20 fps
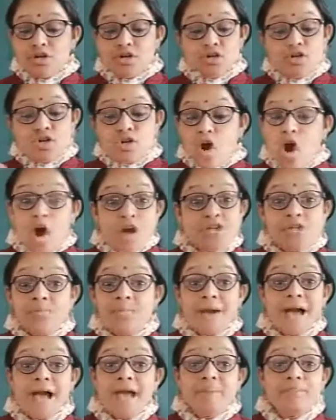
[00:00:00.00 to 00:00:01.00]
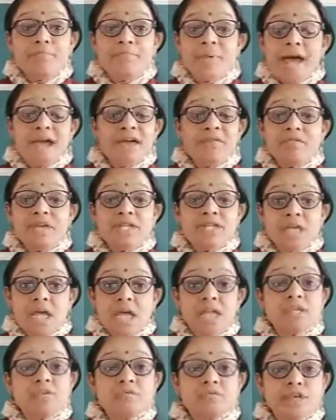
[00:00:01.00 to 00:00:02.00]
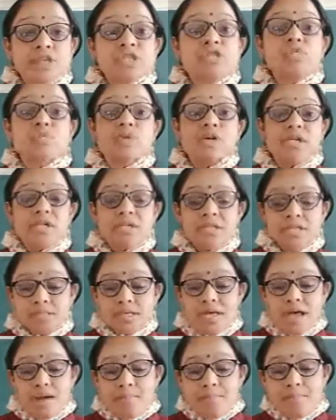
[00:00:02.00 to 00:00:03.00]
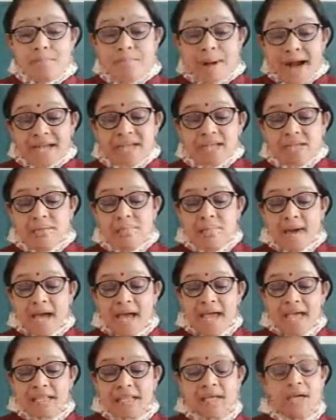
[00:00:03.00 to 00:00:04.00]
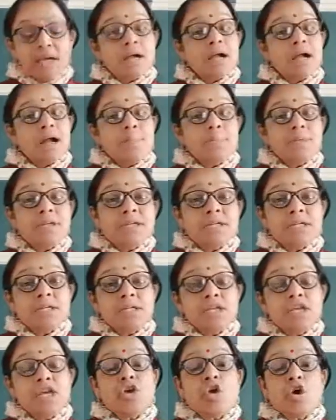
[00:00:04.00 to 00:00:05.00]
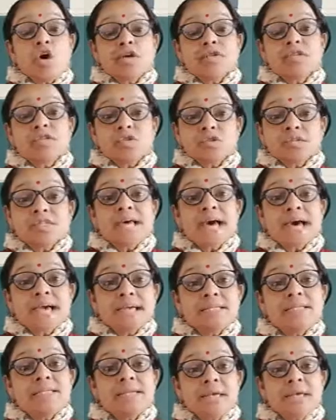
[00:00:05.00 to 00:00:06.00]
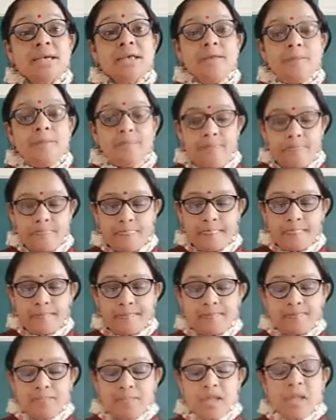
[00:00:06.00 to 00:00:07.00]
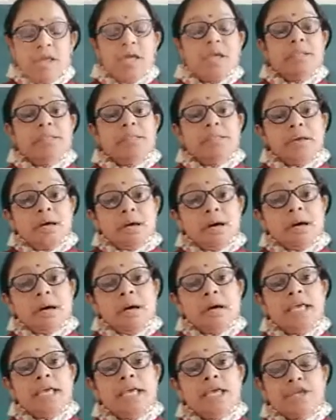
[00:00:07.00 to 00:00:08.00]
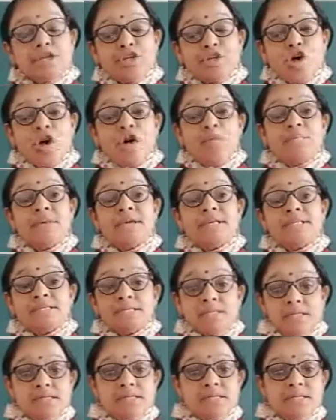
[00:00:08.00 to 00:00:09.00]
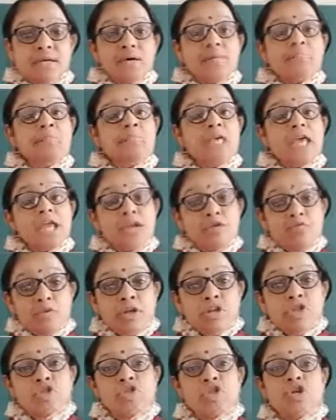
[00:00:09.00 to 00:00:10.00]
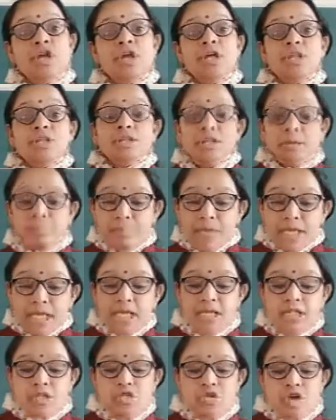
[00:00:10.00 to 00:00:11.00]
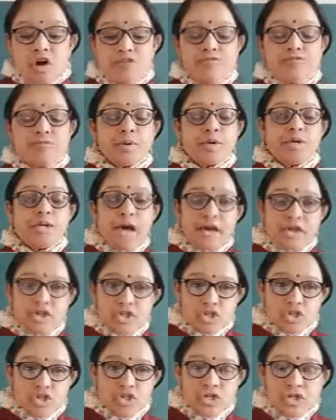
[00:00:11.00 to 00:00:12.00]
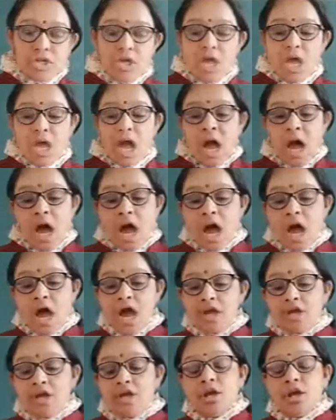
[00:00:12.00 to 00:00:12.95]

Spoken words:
not by private individuals but by the community or society. The economic system in which the means of production are